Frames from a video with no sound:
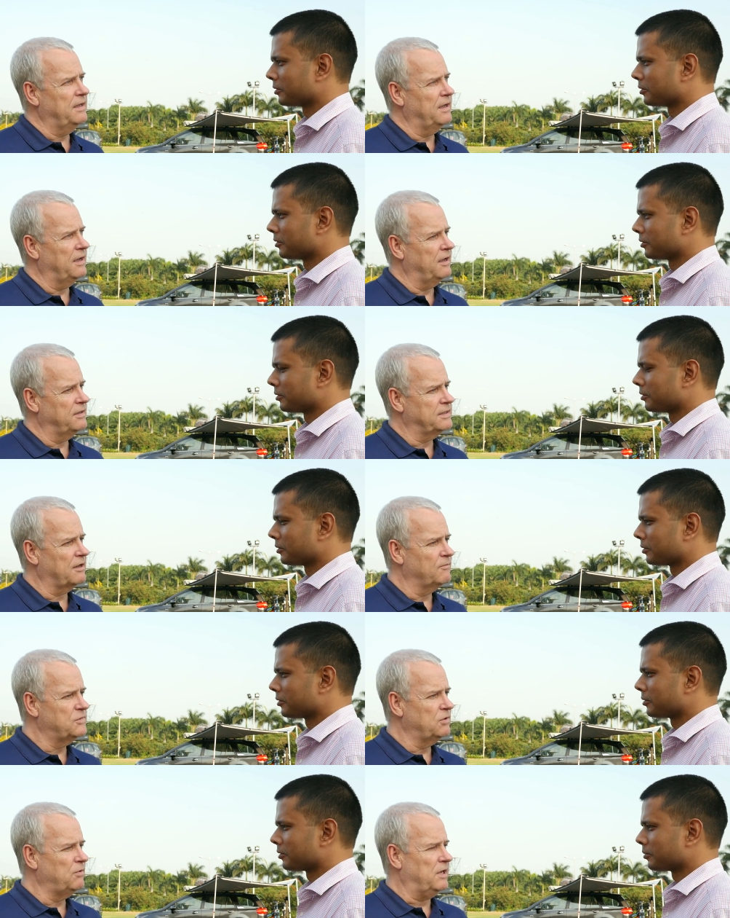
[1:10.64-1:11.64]
Speaker 1: Uh, to
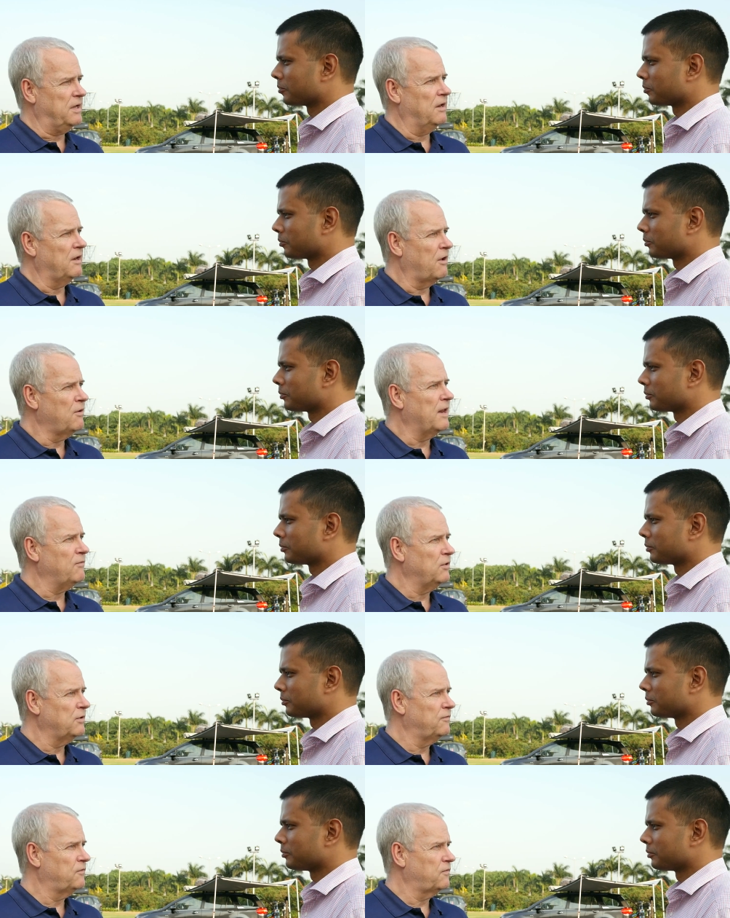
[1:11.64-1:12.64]
come to really a low
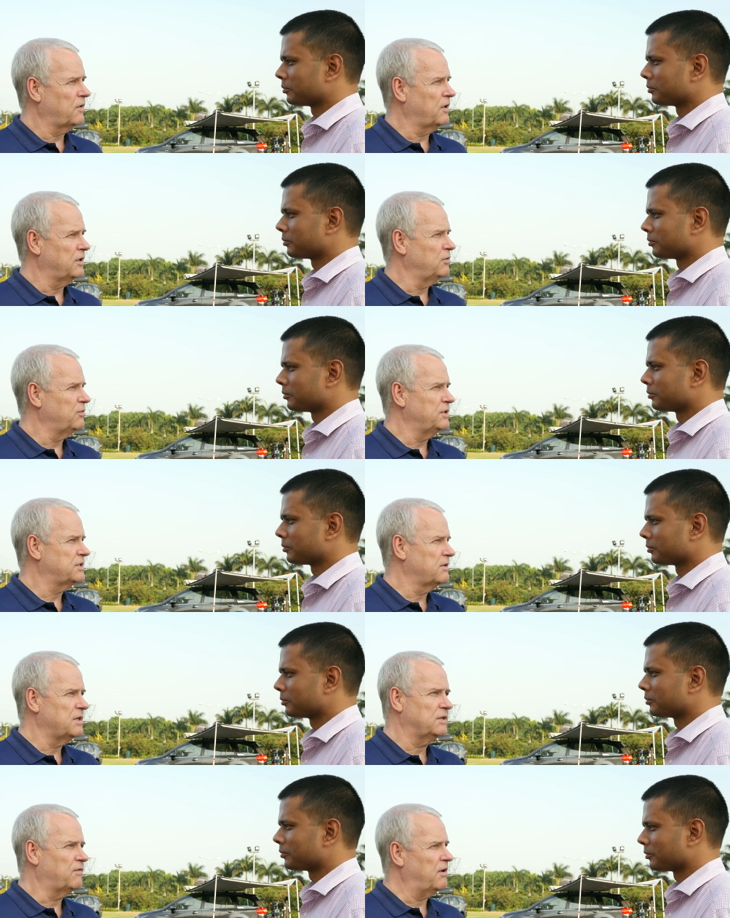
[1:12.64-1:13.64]
level of uh, noise
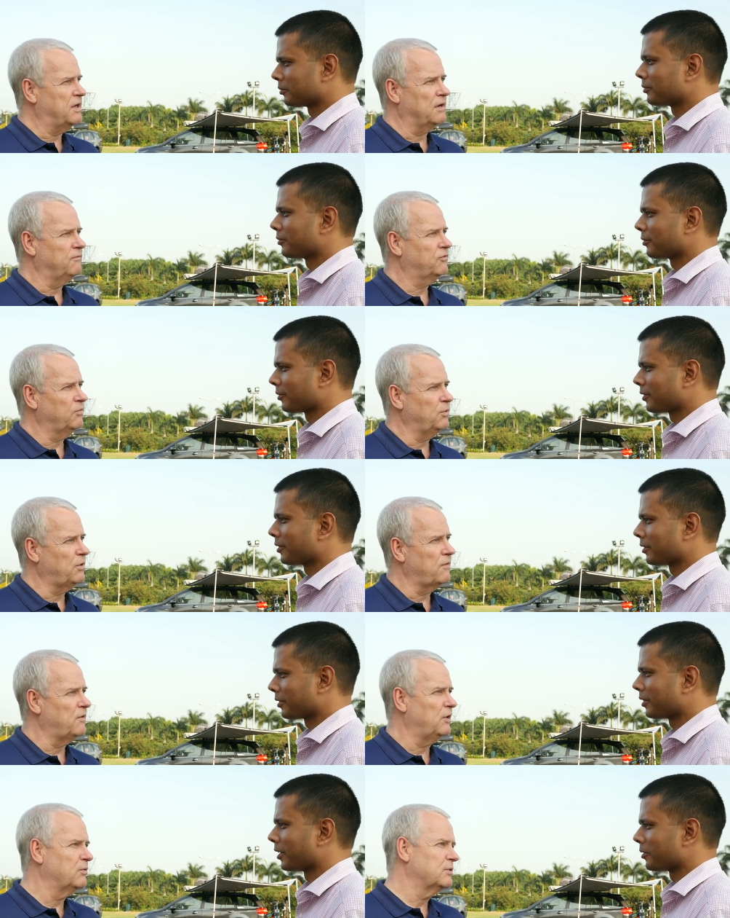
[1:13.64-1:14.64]
so that it's very comfortable
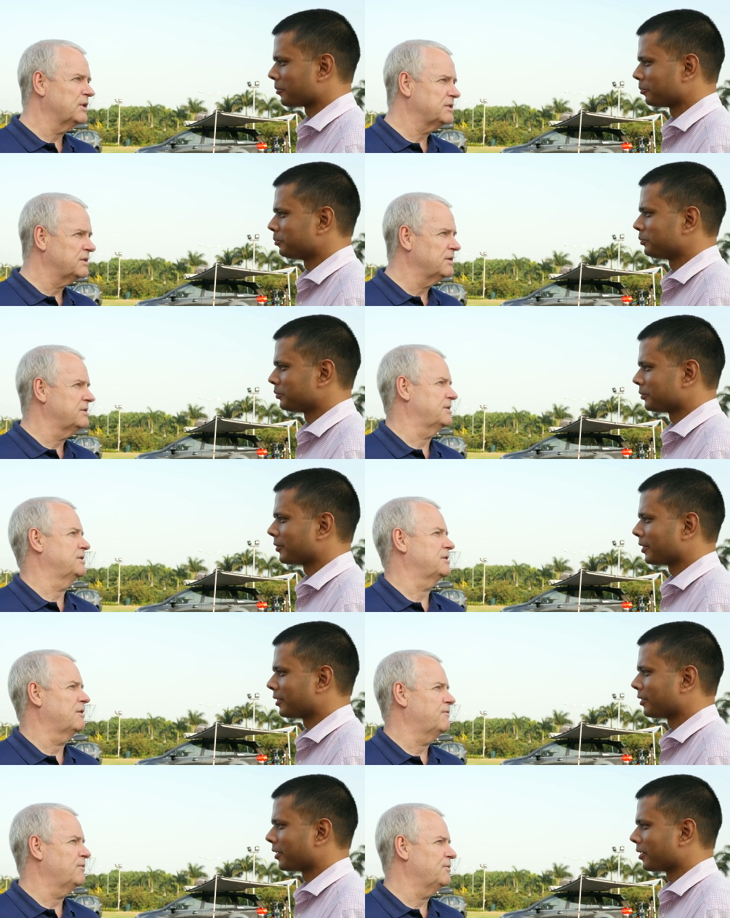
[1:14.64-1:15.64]
over long distance and
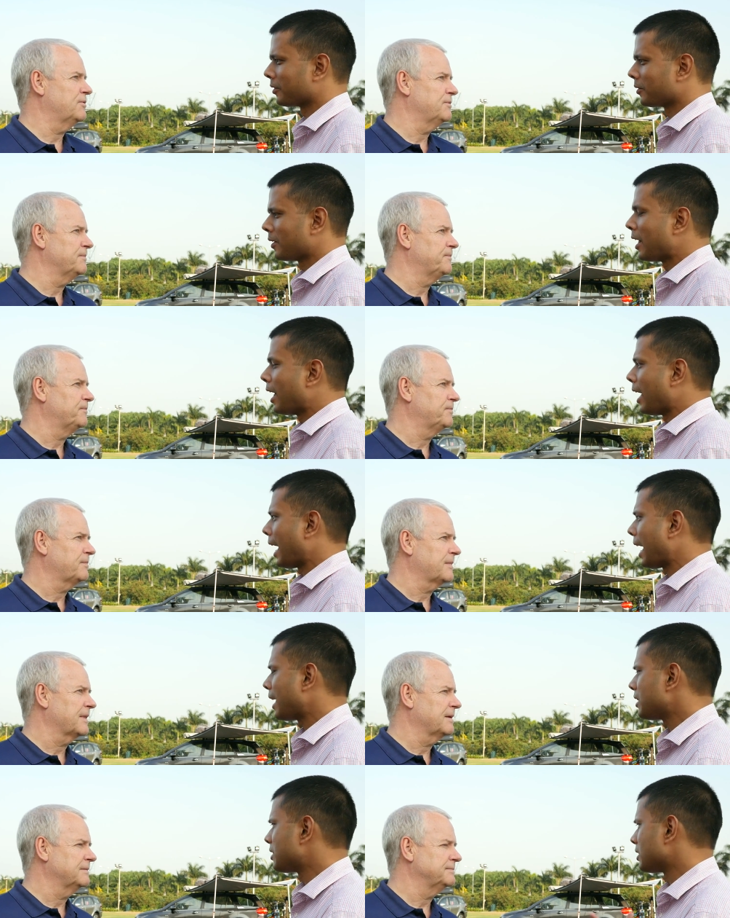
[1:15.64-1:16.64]
so forth.
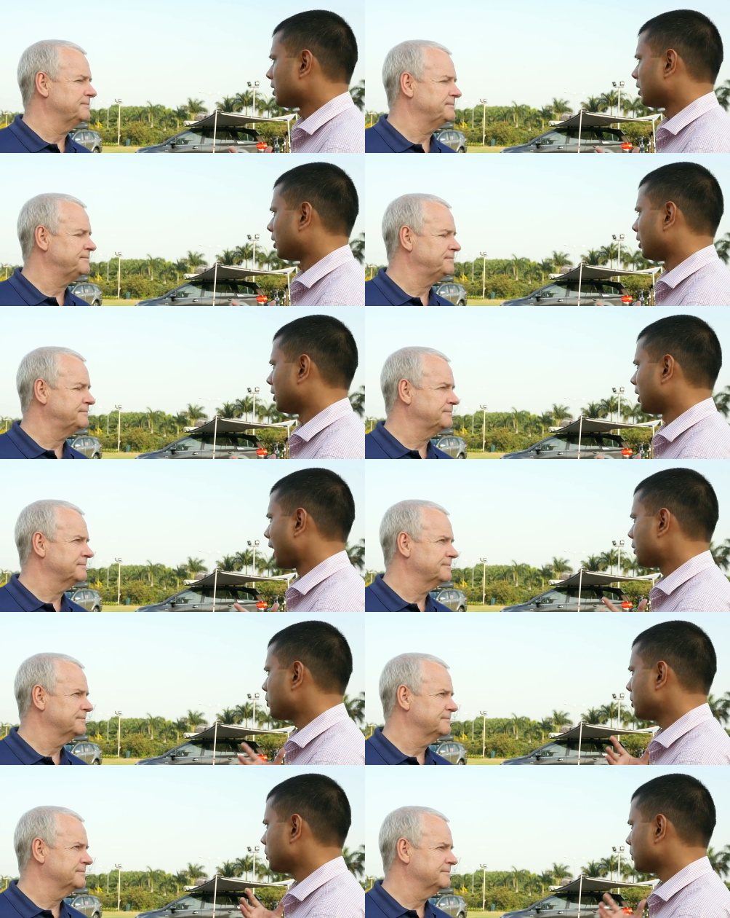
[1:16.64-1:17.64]
Speaker 2: And uh, uh
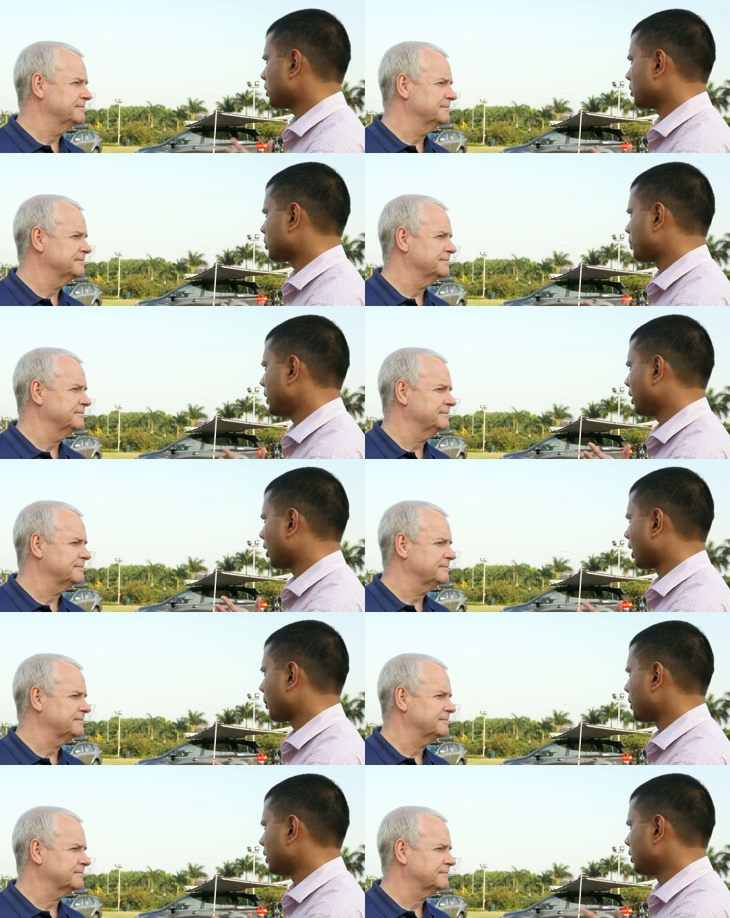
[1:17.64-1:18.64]
as we speak, uh,
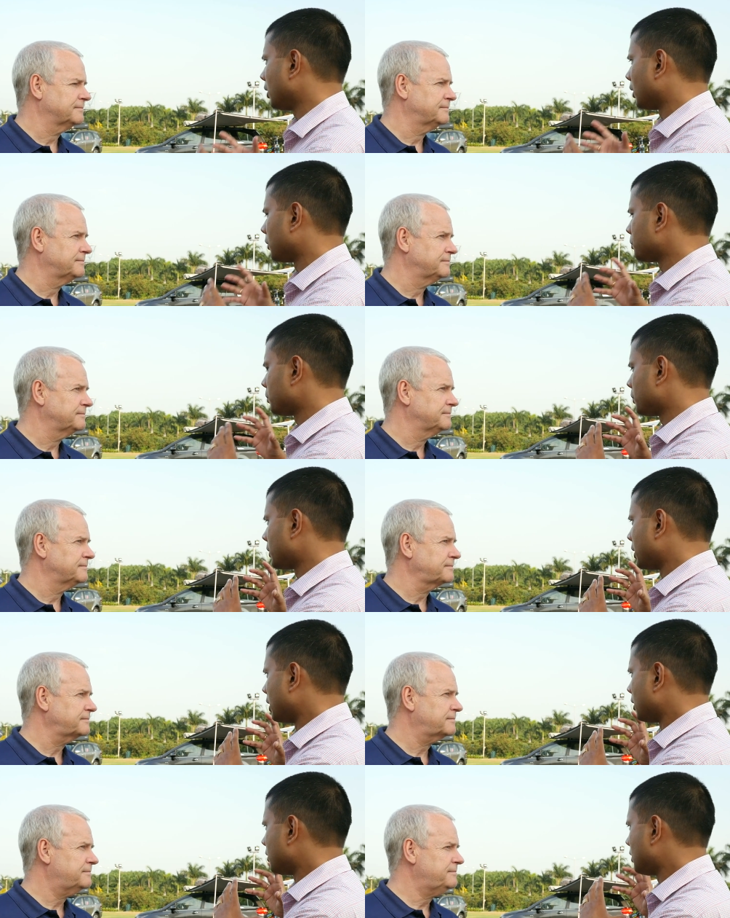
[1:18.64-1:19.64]
I mean,
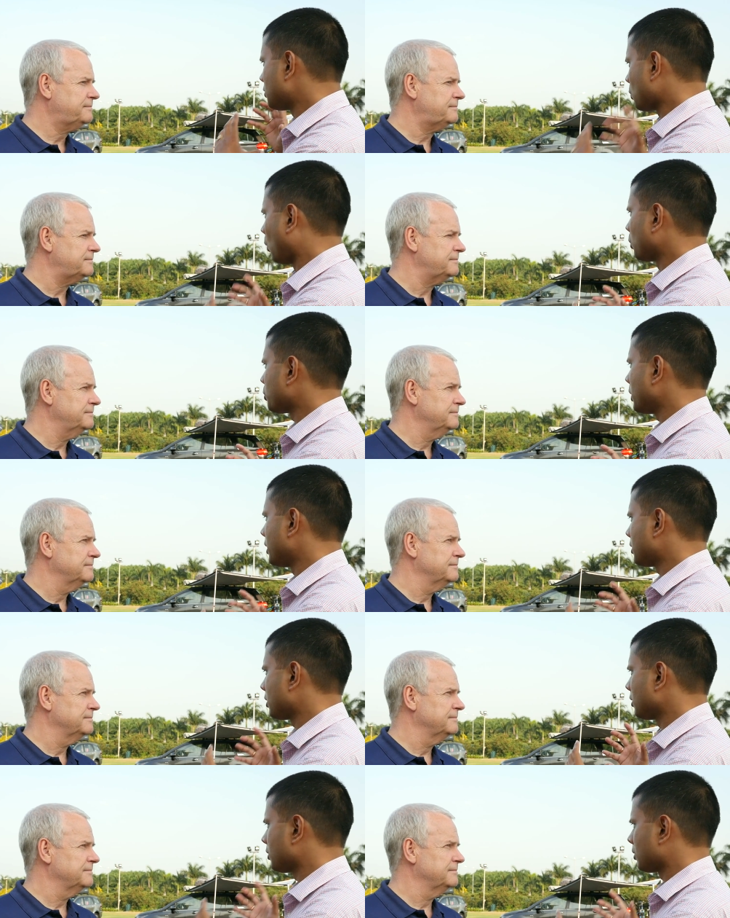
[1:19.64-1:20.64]
this also
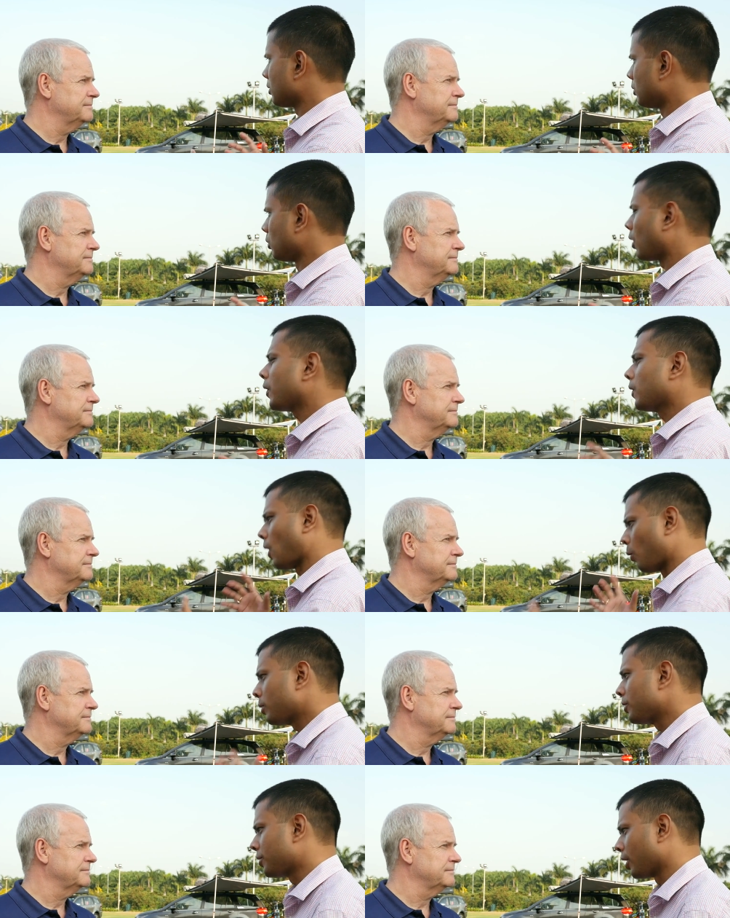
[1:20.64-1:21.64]
enters not a
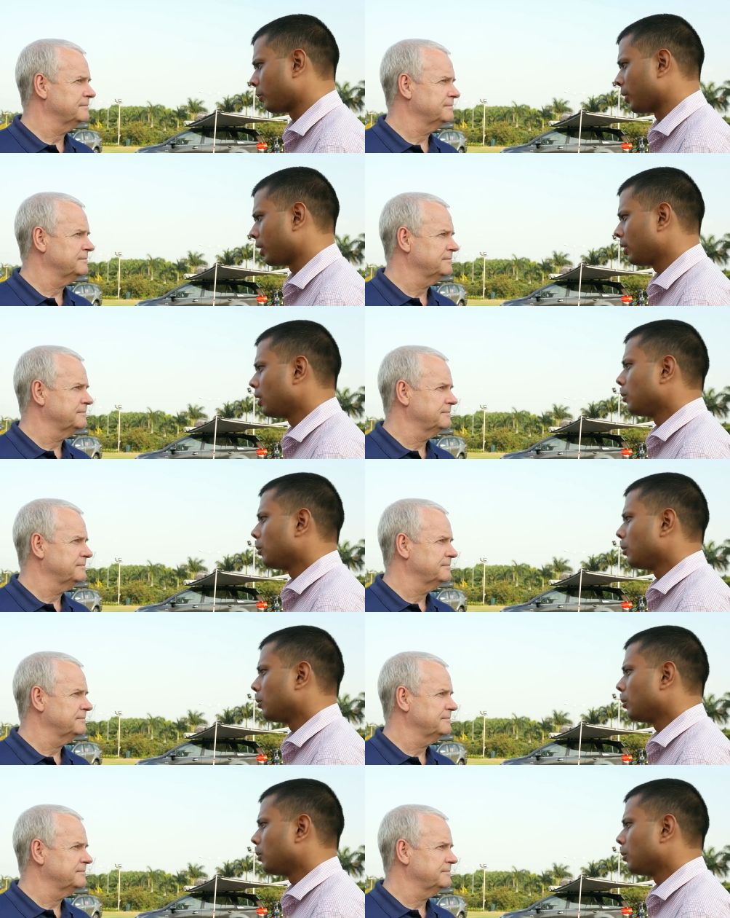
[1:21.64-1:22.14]
crowded segment,